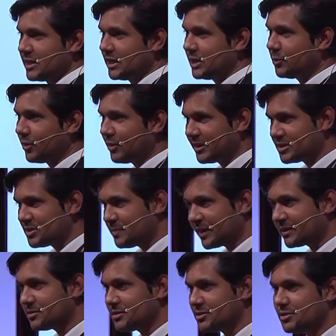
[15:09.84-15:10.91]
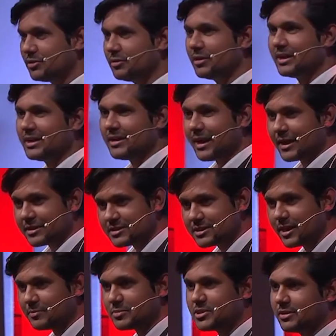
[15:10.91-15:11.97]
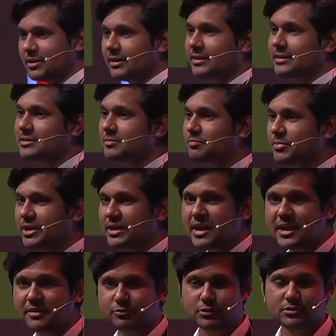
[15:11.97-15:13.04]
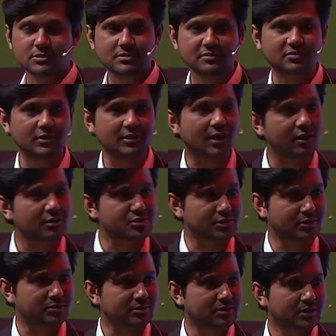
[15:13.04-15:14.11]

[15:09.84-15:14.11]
You are expected to accept and behave with different cultures.